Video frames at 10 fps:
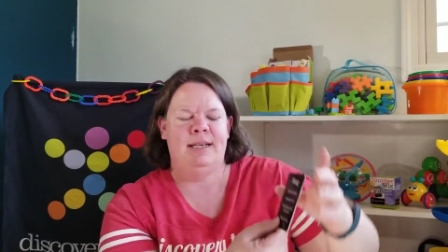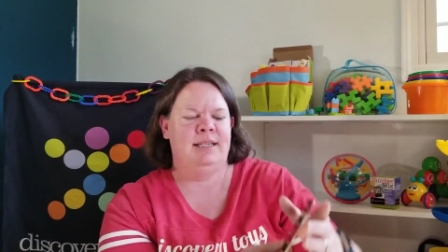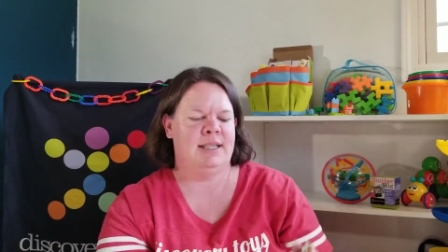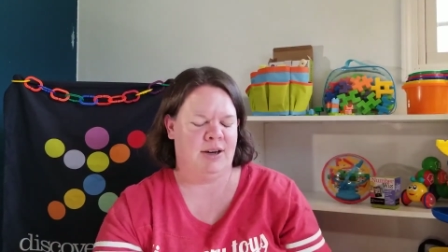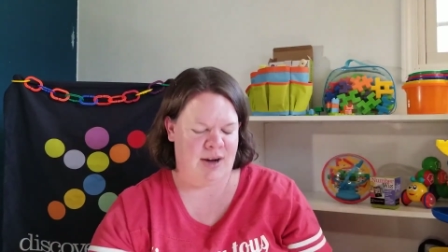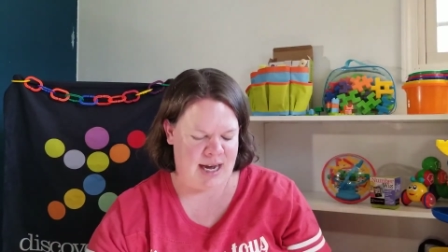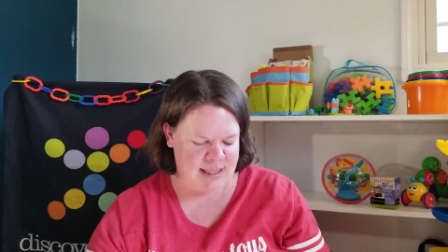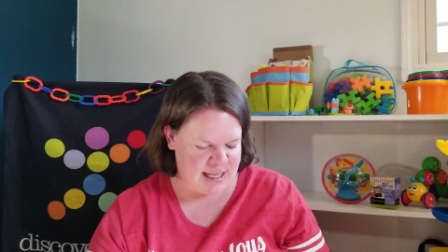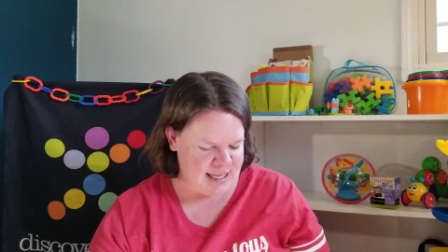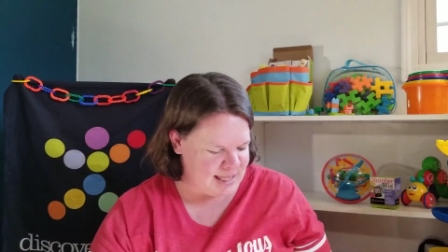So I
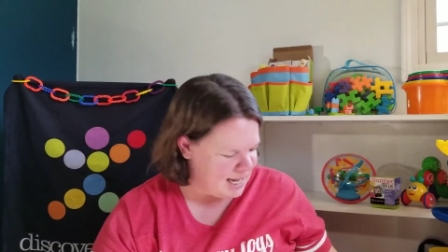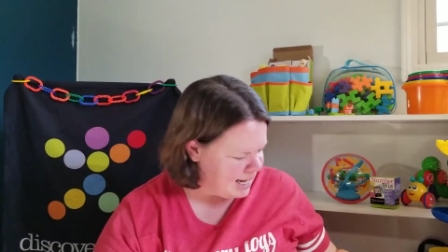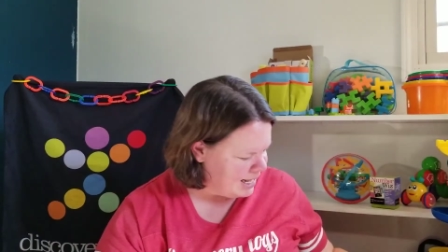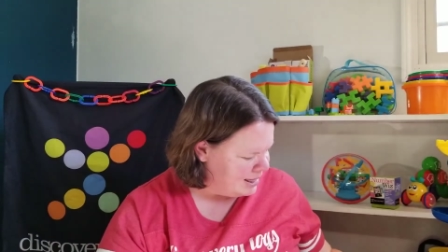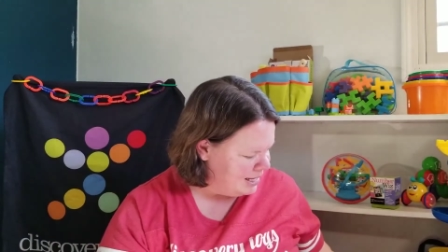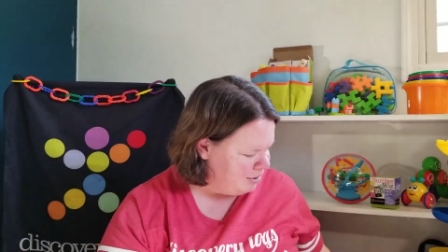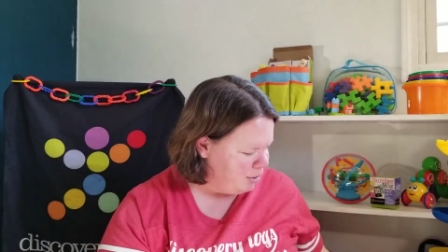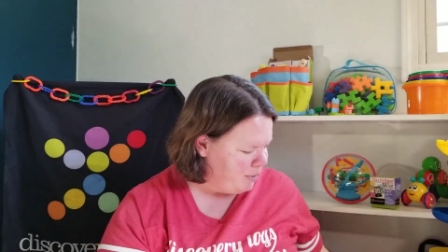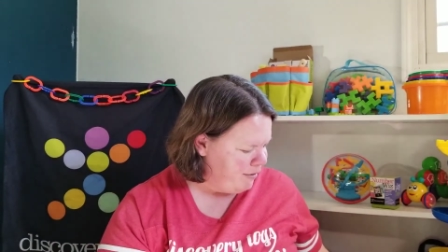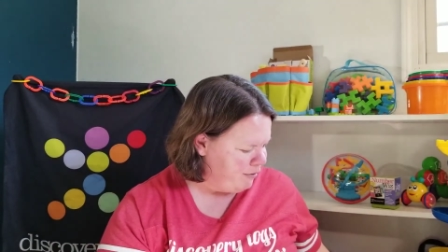like that. I think it
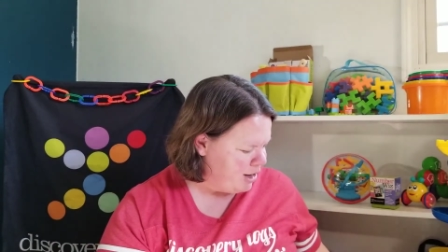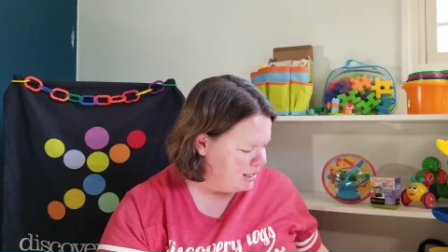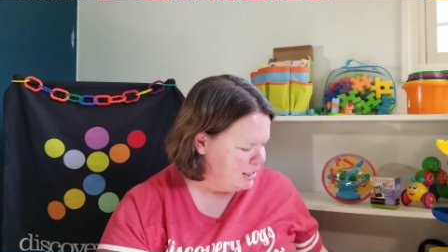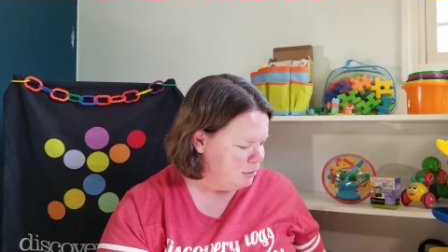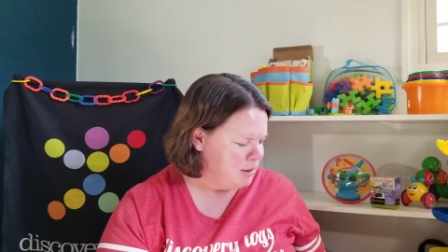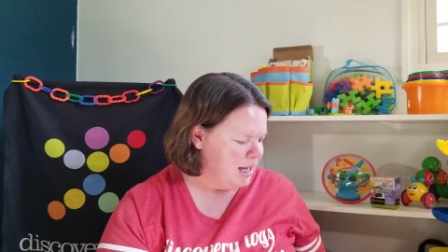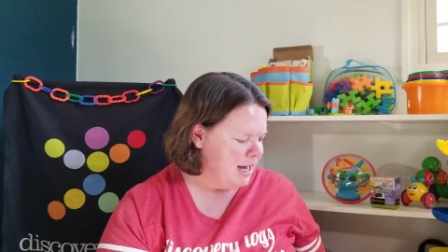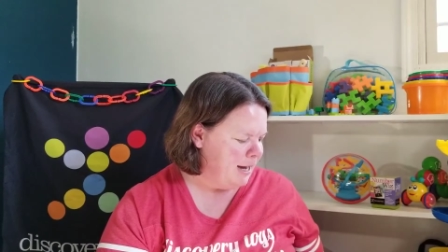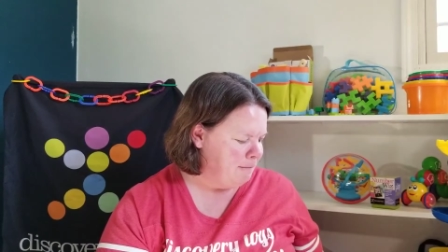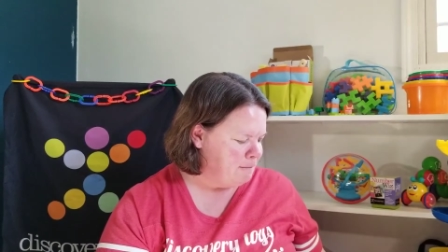would be fun to
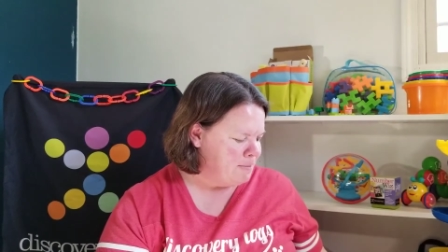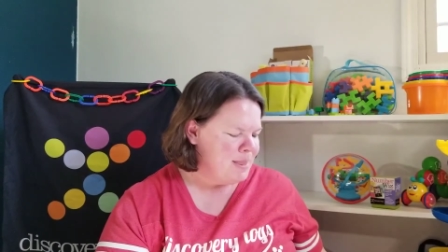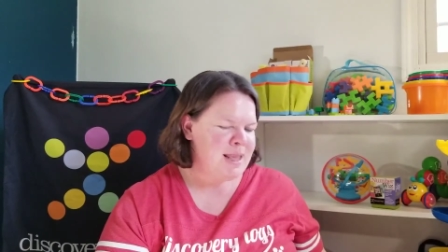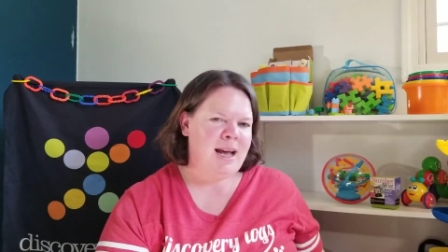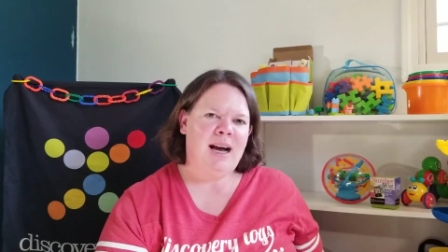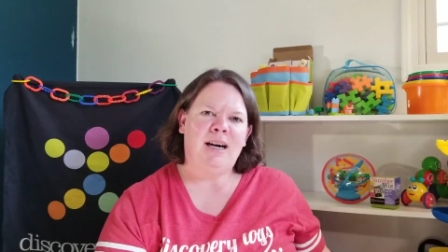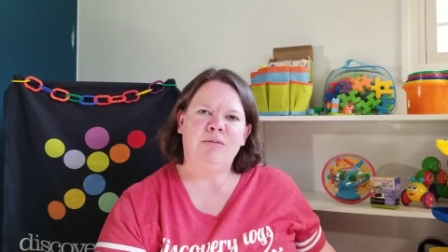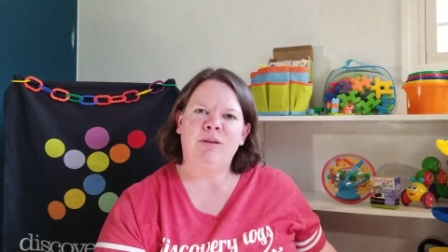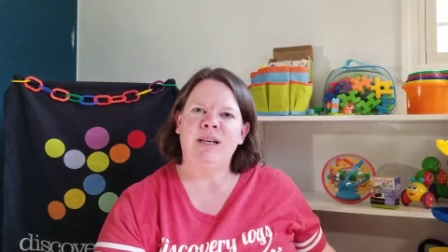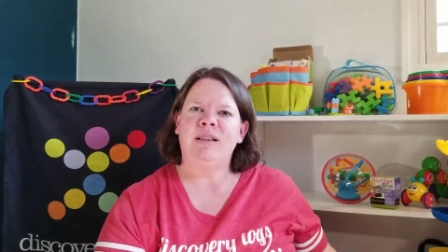play
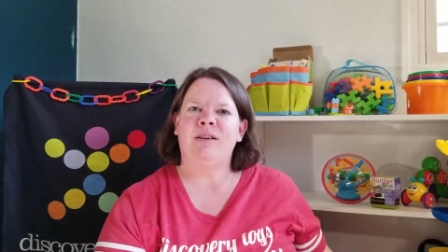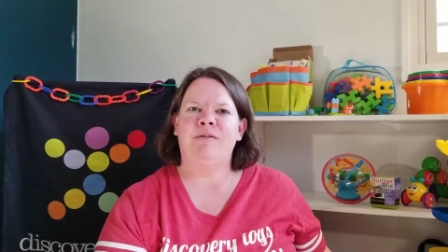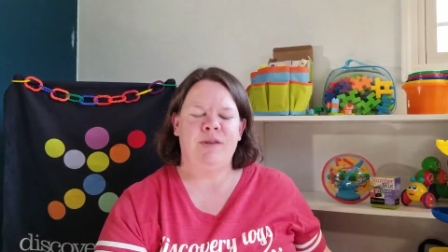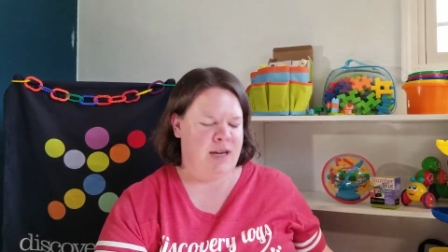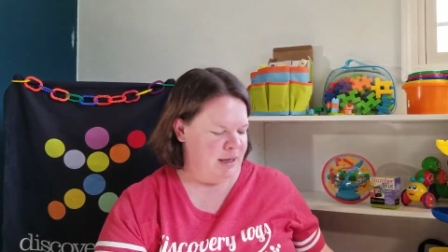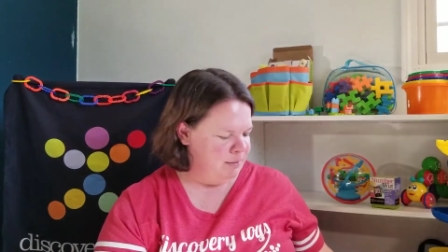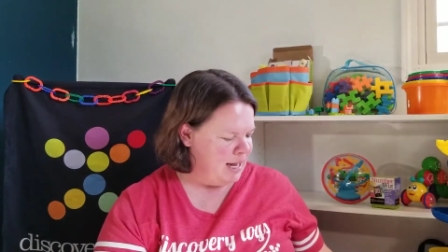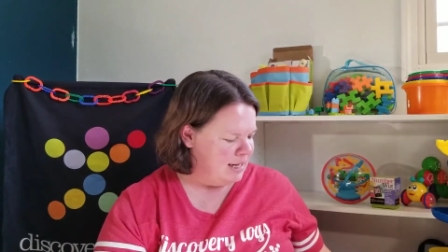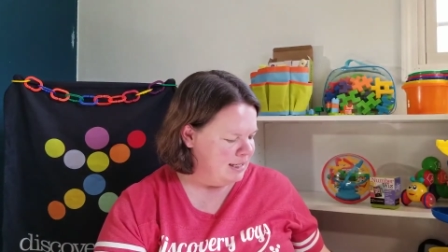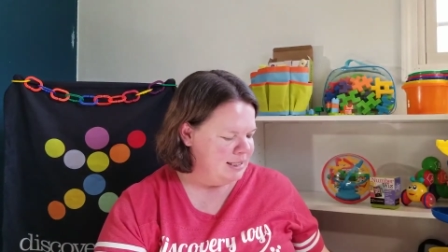with
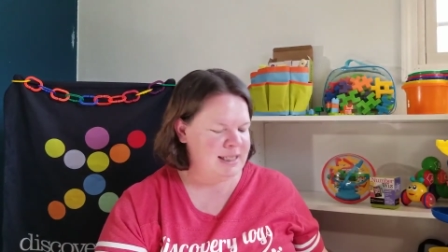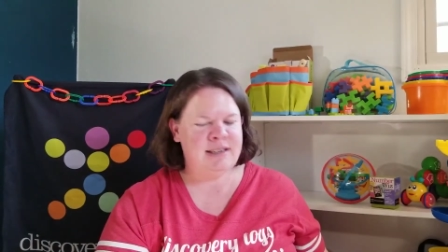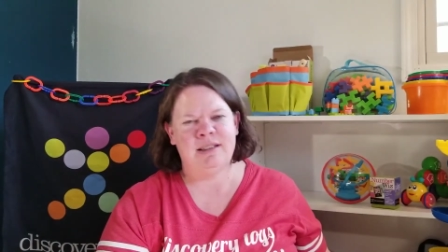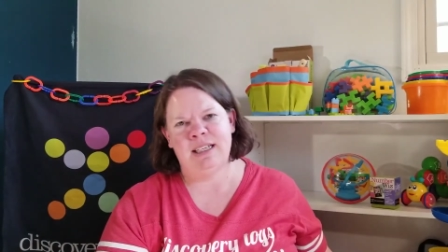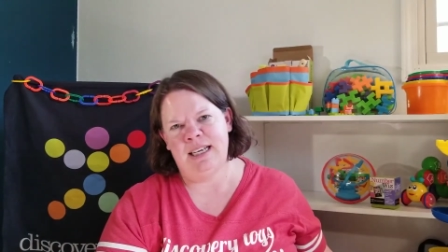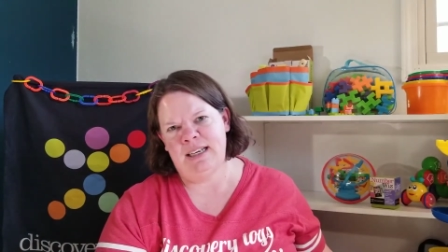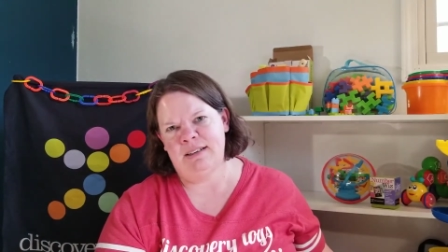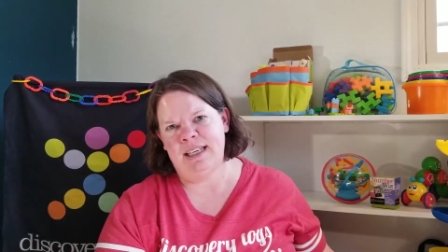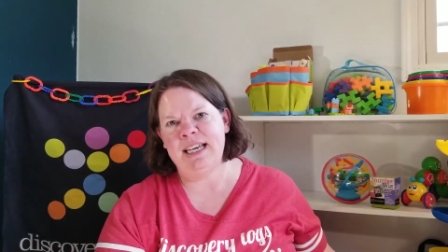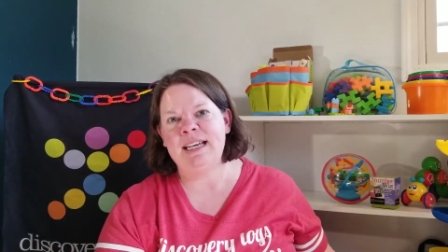not
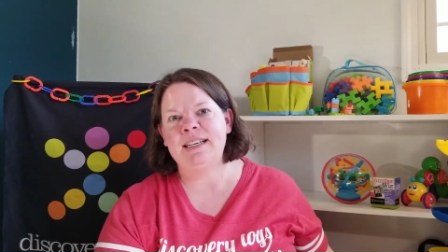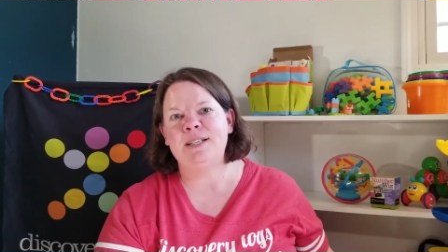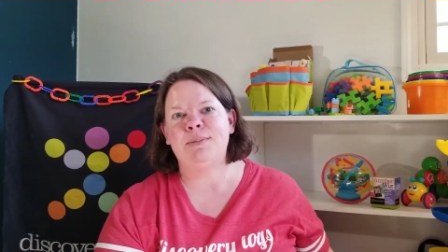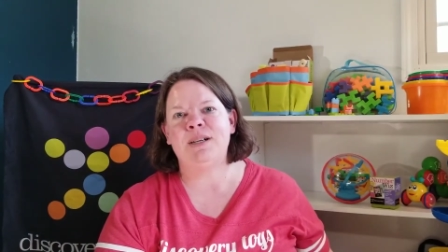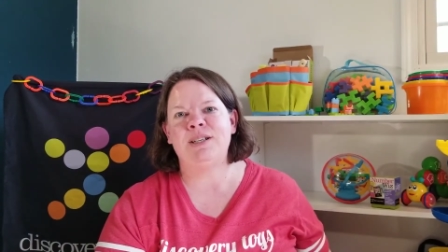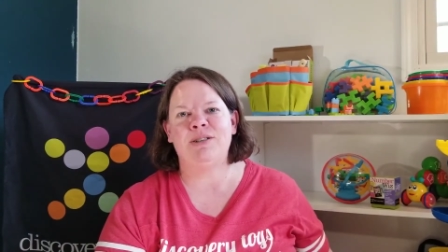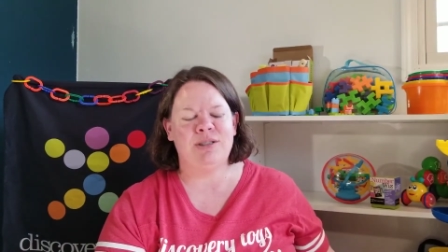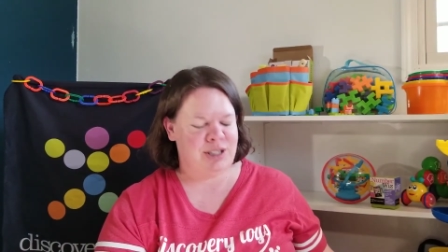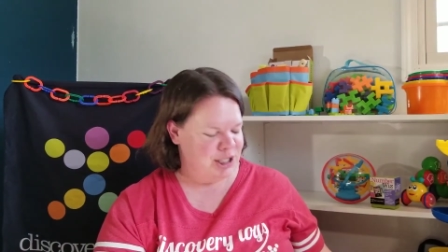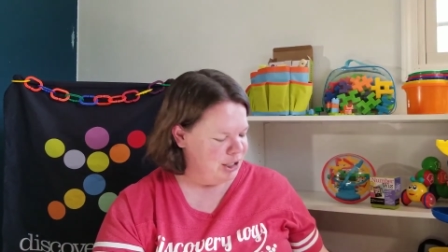necessarily kids, but
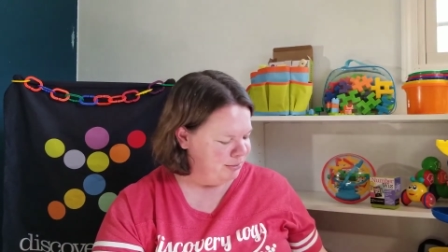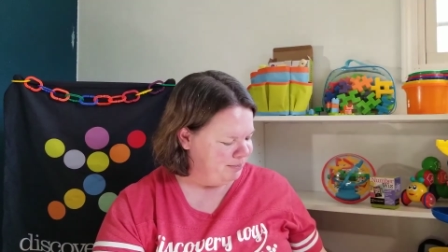adults too.